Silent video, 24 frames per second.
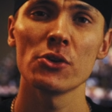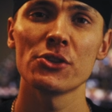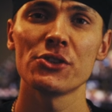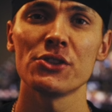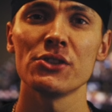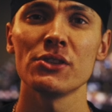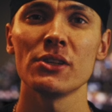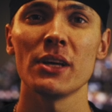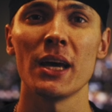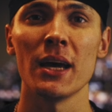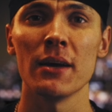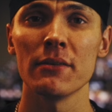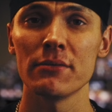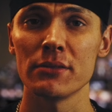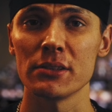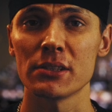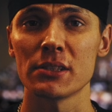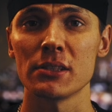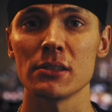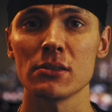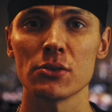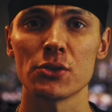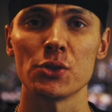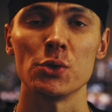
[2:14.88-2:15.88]
watching every
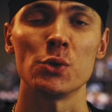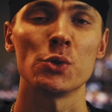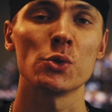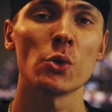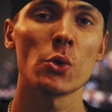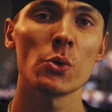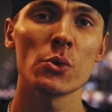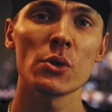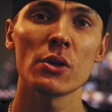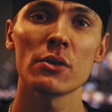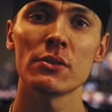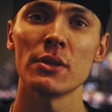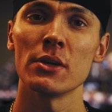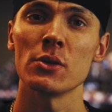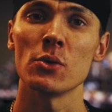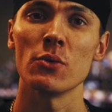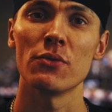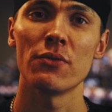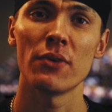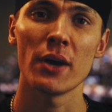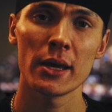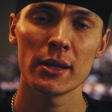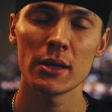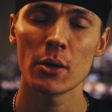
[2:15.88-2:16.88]
single tutorial that
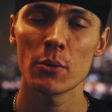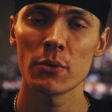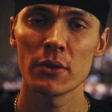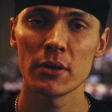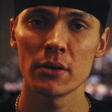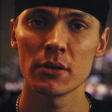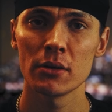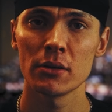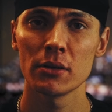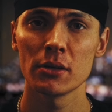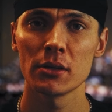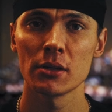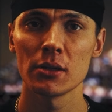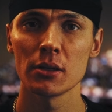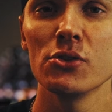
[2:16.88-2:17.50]
you find out there.